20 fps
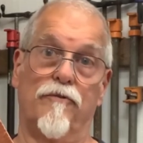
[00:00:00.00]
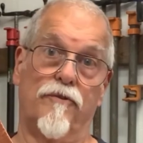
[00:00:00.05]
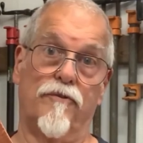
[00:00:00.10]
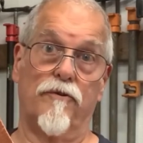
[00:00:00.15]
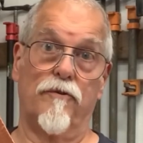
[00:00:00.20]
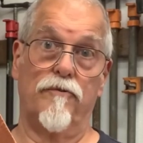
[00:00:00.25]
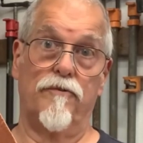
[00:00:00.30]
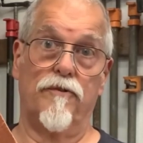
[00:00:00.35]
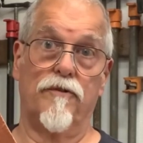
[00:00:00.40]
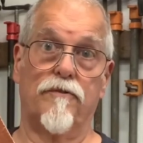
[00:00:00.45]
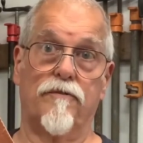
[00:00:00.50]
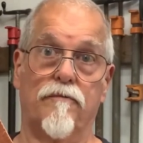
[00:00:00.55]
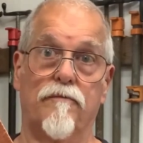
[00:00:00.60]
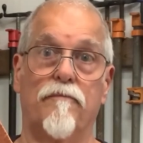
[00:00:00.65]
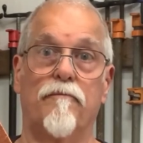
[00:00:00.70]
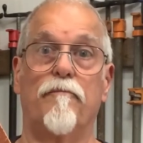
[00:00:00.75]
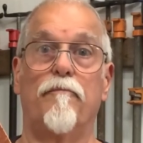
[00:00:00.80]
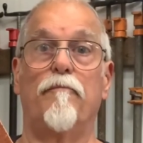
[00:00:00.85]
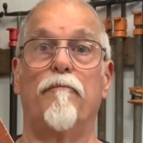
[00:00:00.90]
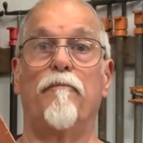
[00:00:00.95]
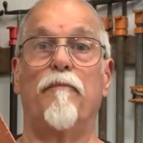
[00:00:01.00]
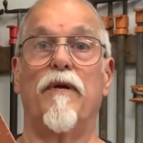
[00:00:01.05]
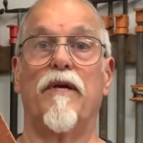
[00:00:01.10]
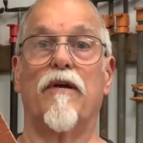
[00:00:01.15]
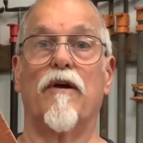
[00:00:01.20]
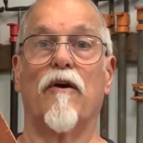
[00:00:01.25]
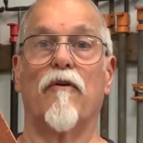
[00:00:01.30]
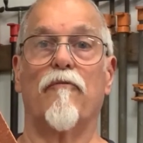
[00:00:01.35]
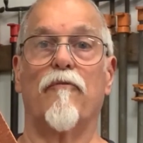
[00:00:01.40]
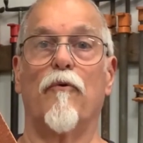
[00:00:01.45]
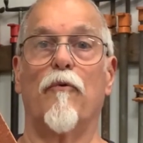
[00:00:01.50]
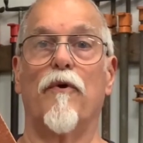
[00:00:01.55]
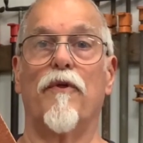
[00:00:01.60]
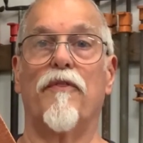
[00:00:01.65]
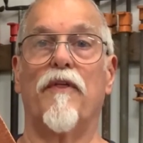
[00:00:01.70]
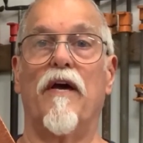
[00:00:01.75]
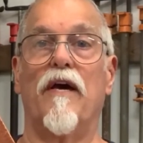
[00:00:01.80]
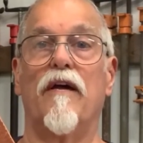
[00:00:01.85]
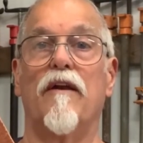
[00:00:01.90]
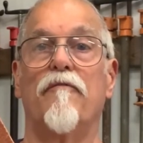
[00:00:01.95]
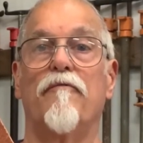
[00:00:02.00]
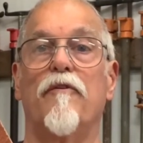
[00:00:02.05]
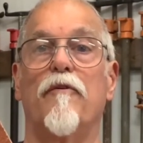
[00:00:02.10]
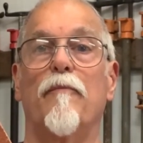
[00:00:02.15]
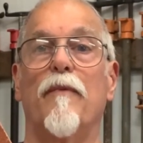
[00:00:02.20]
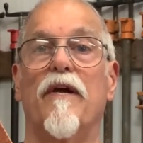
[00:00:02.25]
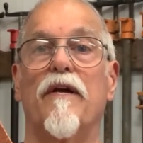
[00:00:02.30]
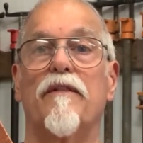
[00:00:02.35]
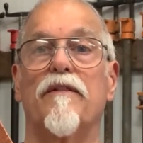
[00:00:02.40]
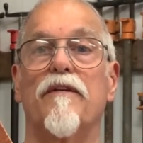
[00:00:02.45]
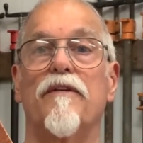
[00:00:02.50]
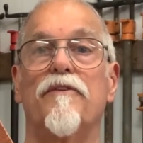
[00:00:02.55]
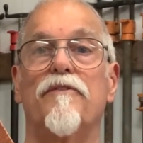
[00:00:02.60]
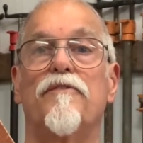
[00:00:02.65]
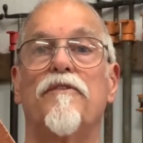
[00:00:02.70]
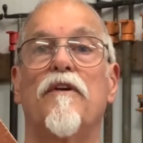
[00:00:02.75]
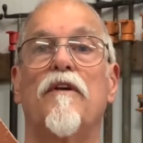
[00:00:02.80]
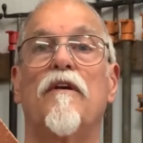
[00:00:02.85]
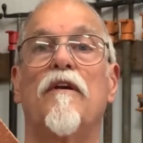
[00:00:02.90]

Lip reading: So just be careful with that if you make these.